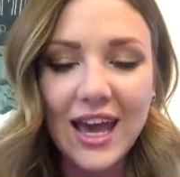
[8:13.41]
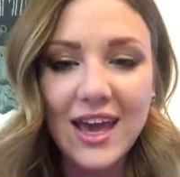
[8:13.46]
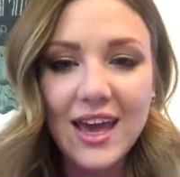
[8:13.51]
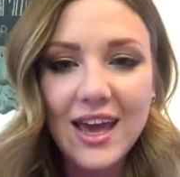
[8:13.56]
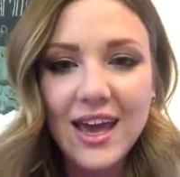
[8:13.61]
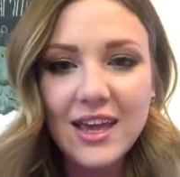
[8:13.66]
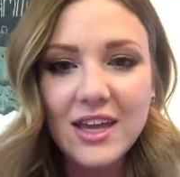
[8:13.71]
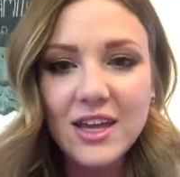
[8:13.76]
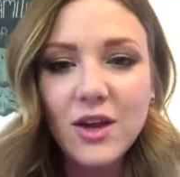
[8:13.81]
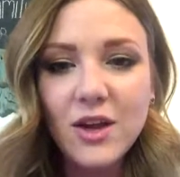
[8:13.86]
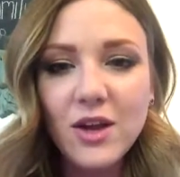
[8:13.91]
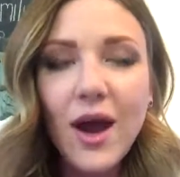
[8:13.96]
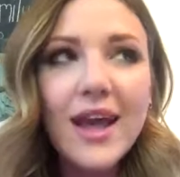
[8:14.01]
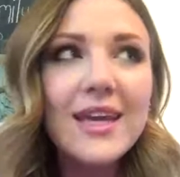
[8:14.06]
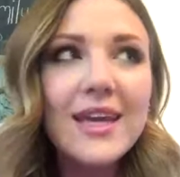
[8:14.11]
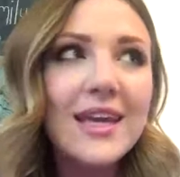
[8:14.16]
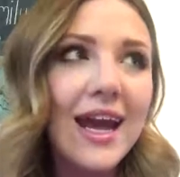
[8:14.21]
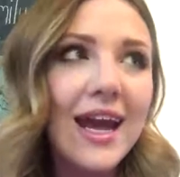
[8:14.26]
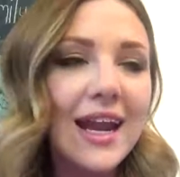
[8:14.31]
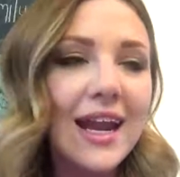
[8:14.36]
You know, I get
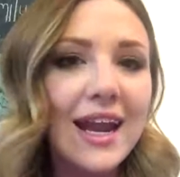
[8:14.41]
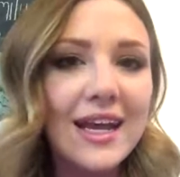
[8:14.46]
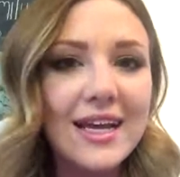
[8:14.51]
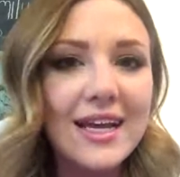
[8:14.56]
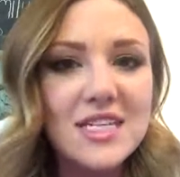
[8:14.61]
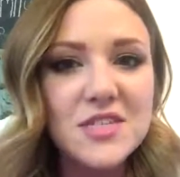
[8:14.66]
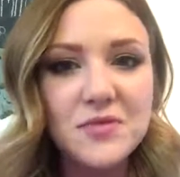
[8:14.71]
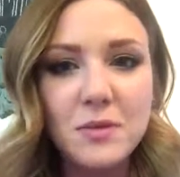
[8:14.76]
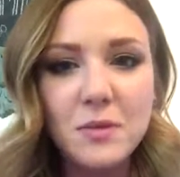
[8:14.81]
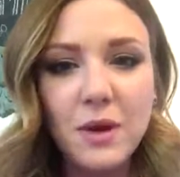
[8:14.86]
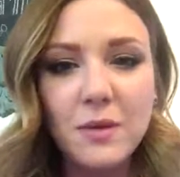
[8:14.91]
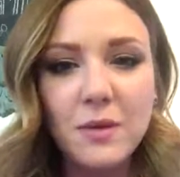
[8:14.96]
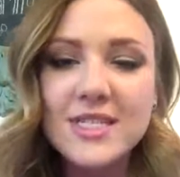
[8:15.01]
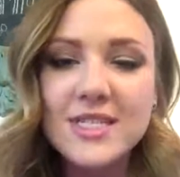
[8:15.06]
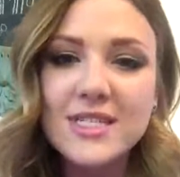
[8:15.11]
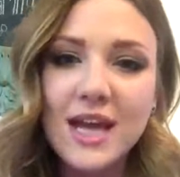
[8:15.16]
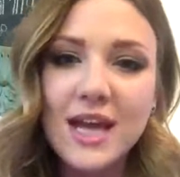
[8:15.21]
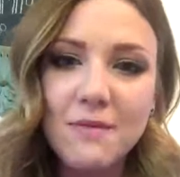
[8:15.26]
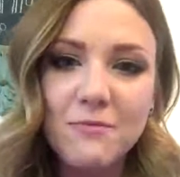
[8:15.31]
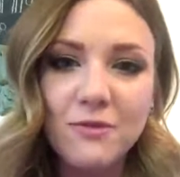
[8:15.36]
it, I guess, from where we stem
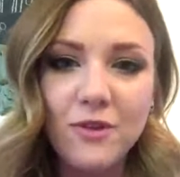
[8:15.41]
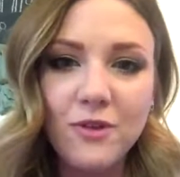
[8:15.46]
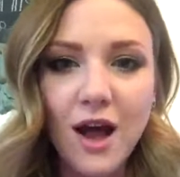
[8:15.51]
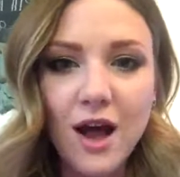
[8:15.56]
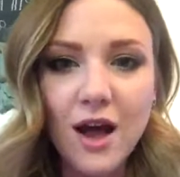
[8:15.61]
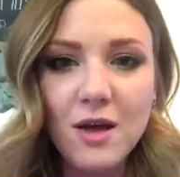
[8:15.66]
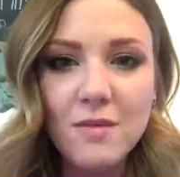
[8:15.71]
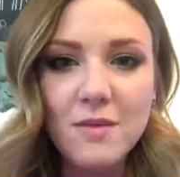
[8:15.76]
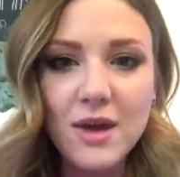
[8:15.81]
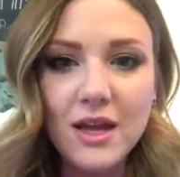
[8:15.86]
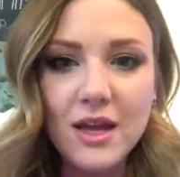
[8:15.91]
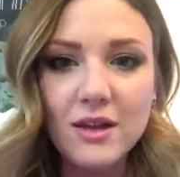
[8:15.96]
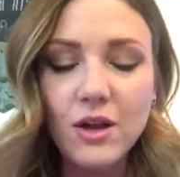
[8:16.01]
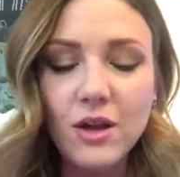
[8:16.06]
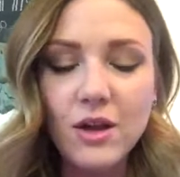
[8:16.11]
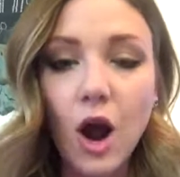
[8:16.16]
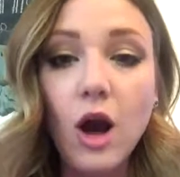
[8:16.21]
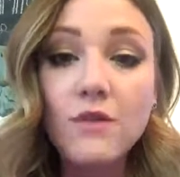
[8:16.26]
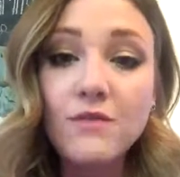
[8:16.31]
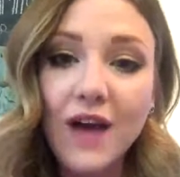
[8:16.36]
from and our
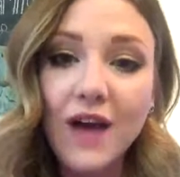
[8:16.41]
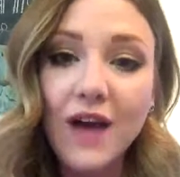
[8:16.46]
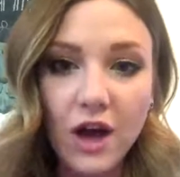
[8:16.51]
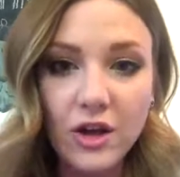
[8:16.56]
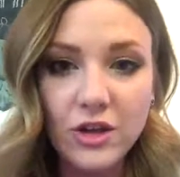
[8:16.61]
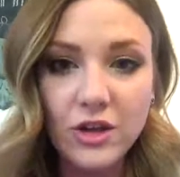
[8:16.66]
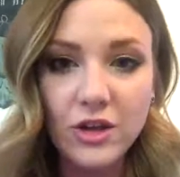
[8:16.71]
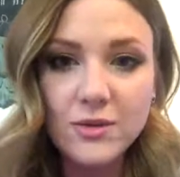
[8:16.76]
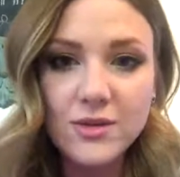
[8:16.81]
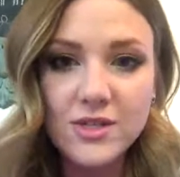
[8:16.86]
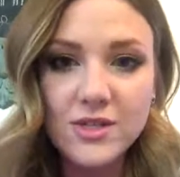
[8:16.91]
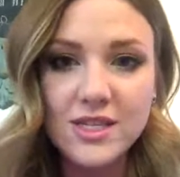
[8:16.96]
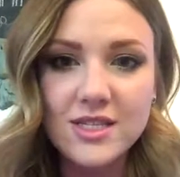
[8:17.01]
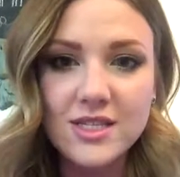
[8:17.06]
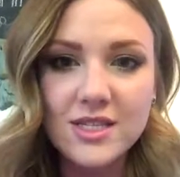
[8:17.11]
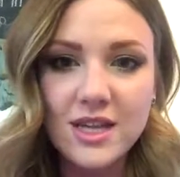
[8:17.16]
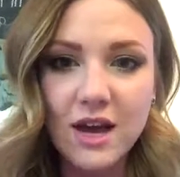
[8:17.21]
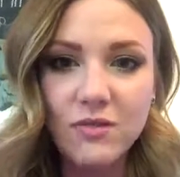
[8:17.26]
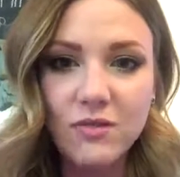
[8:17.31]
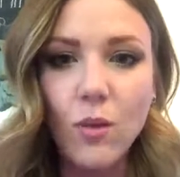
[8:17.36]
values and stuff,
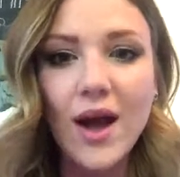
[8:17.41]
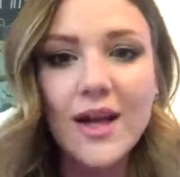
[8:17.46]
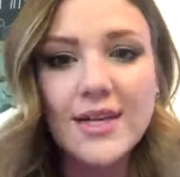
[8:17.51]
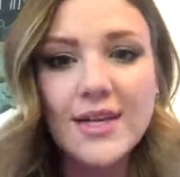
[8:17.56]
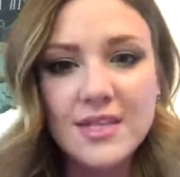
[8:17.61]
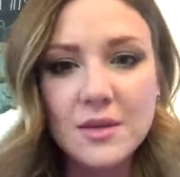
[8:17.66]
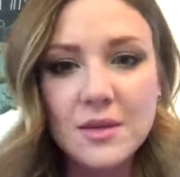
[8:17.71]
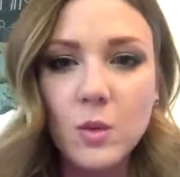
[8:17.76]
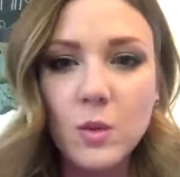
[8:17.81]
why someone would